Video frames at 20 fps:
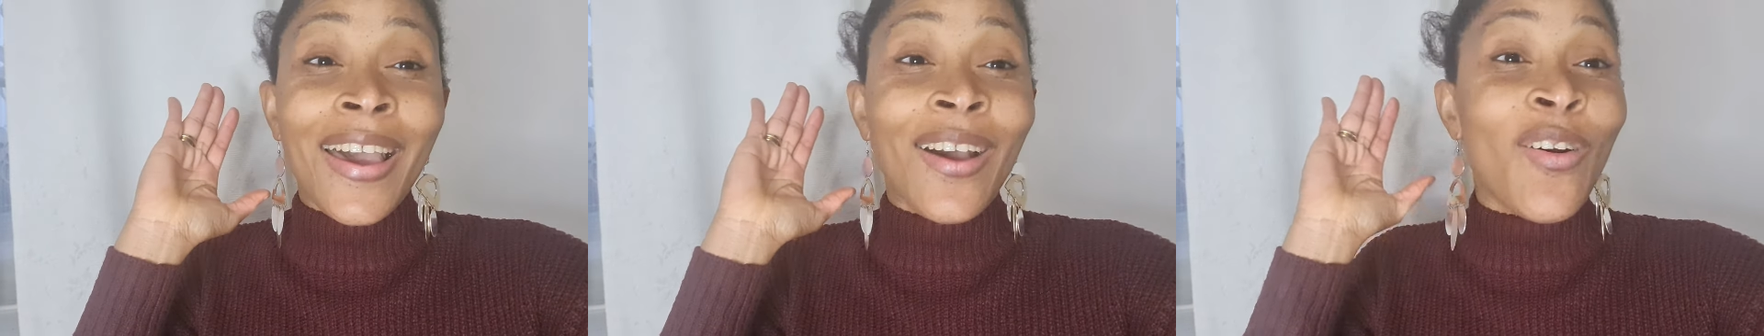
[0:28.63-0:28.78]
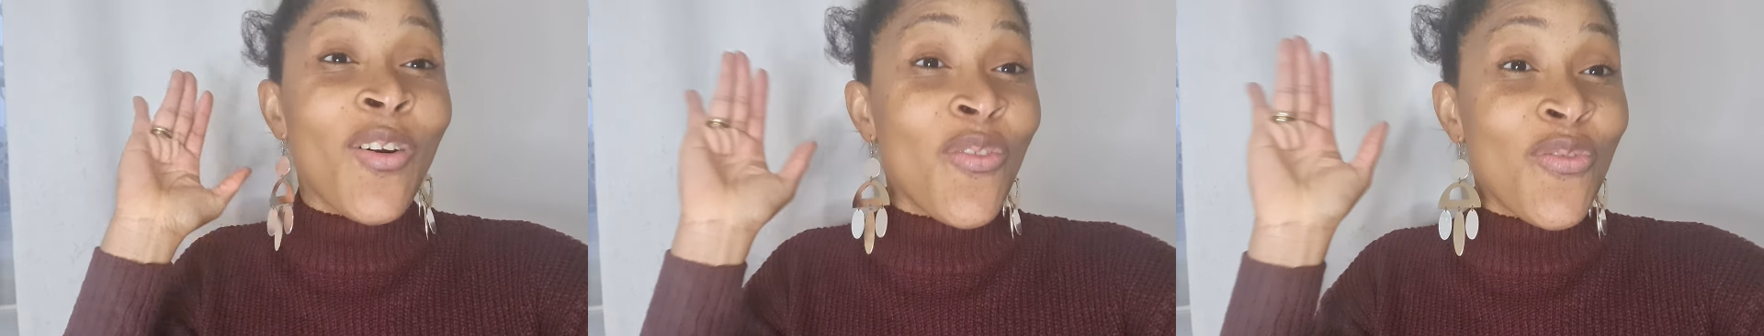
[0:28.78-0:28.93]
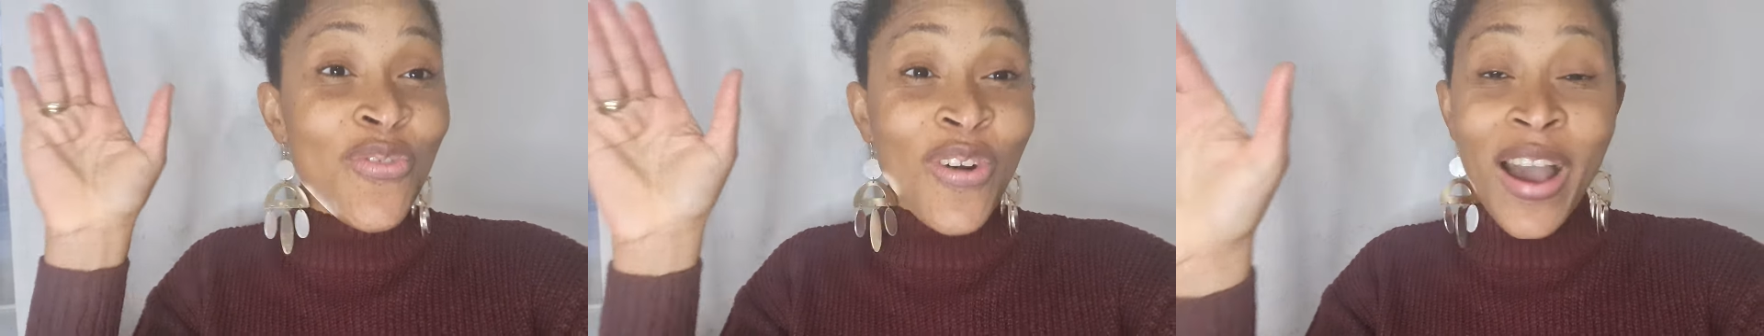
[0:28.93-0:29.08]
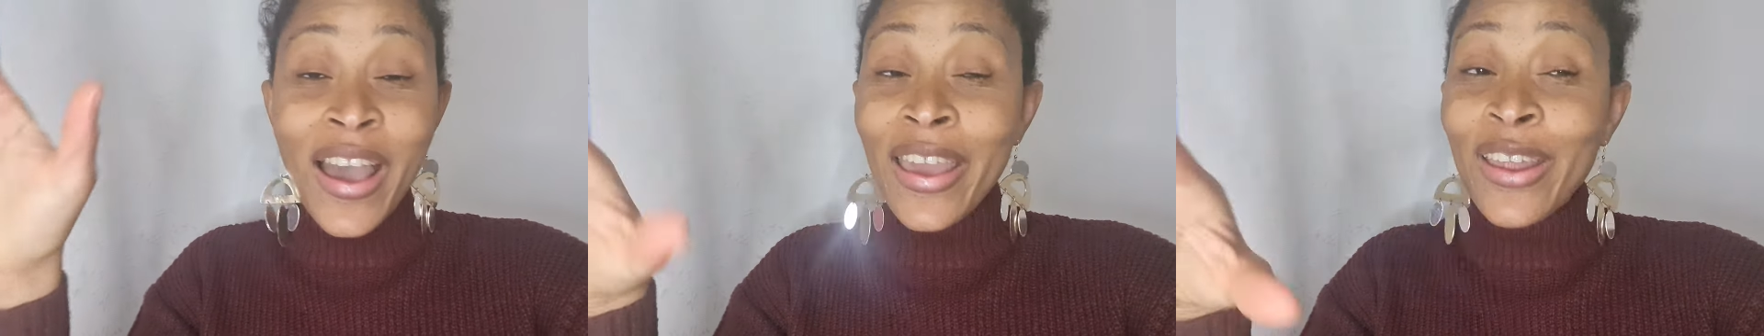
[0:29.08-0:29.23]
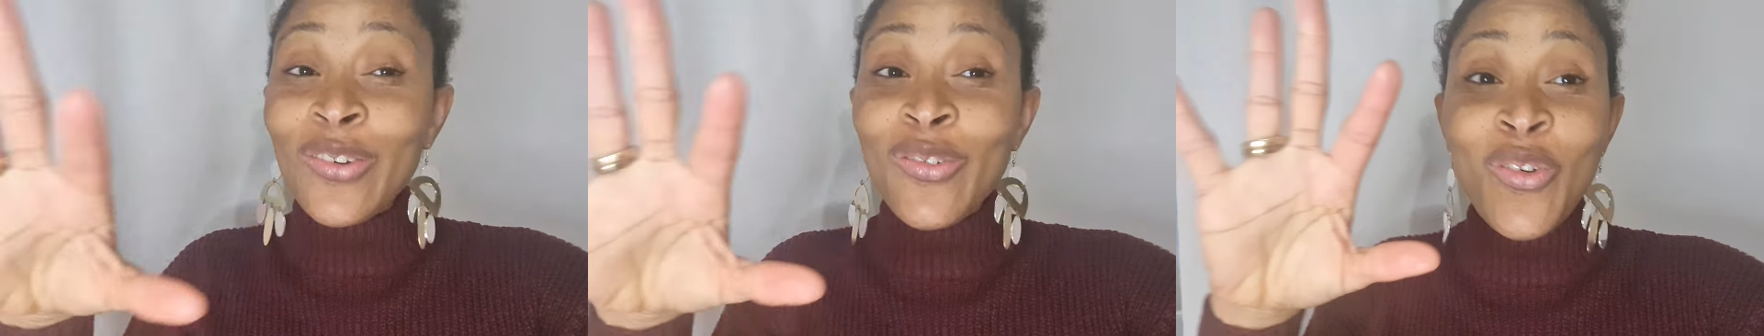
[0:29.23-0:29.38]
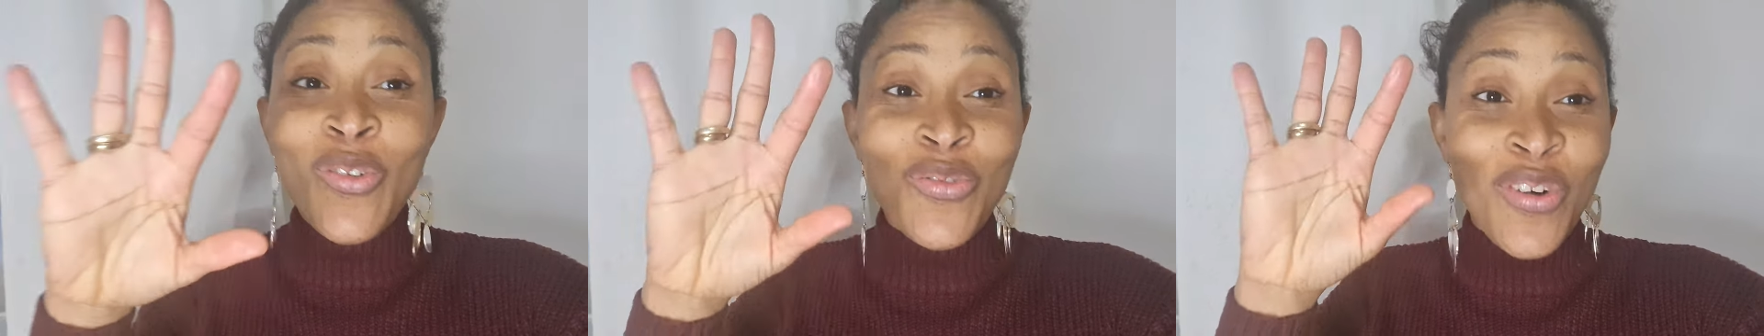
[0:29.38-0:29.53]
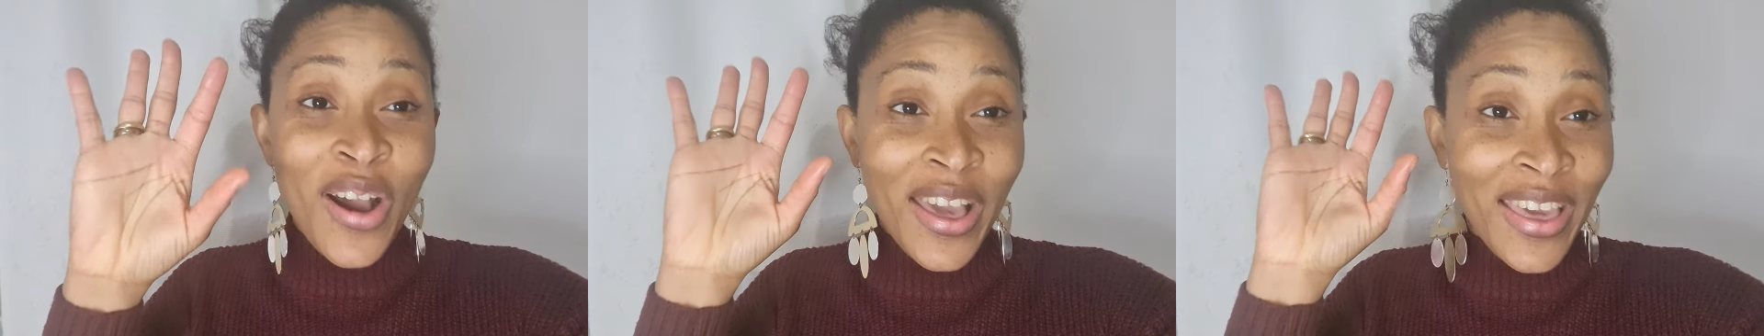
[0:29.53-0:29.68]
over and
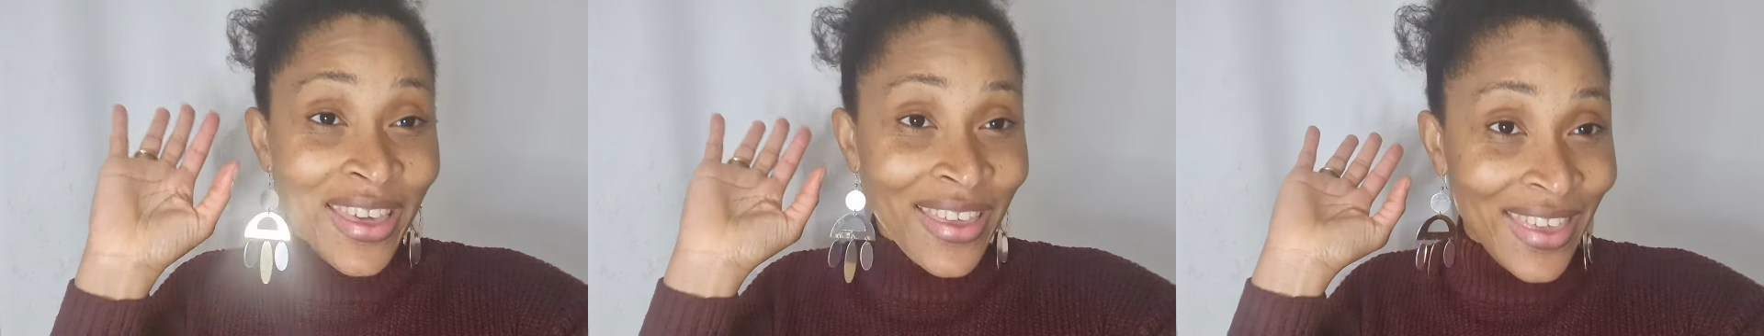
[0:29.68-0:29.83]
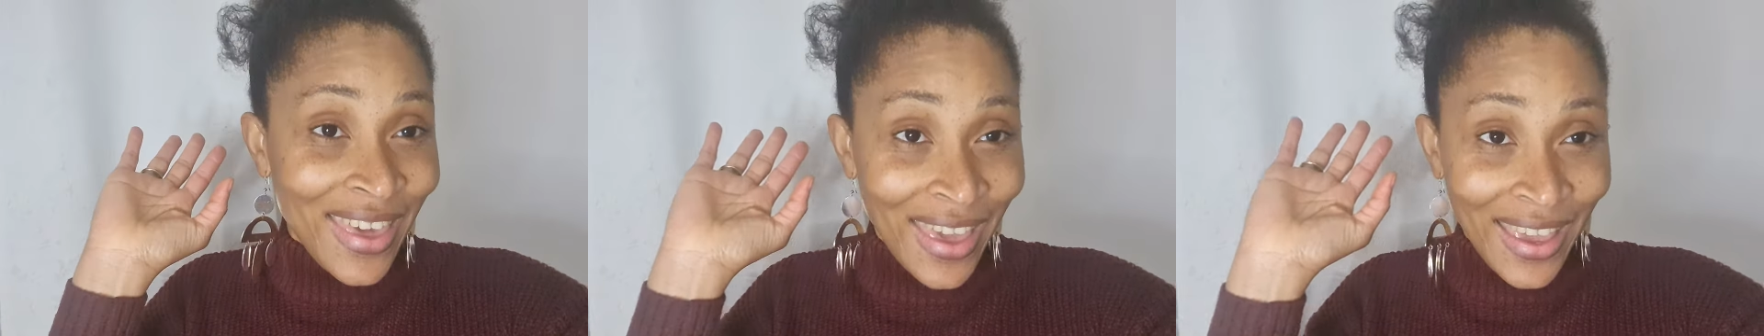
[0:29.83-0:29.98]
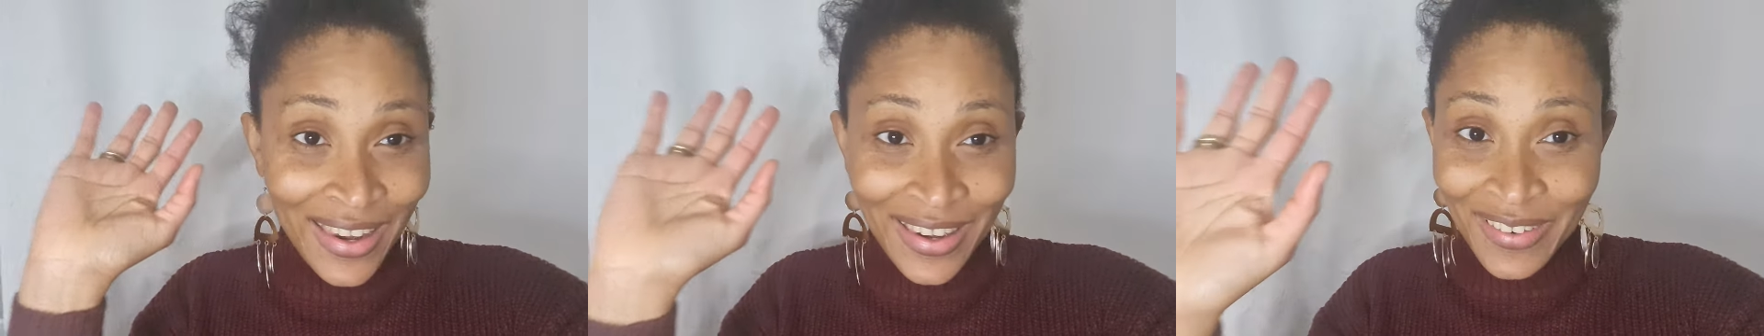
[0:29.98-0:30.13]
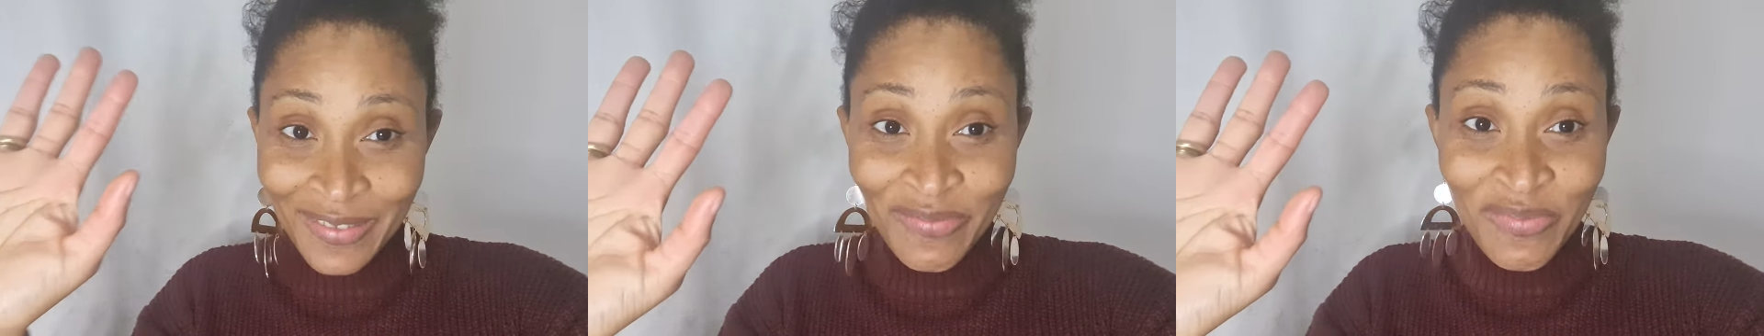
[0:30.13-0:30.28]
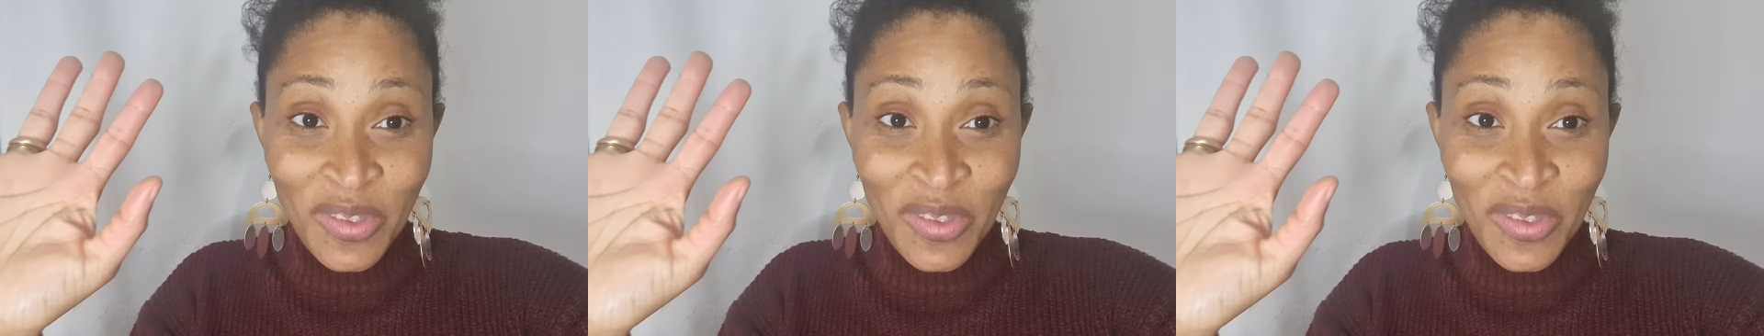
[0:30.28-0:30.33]
over again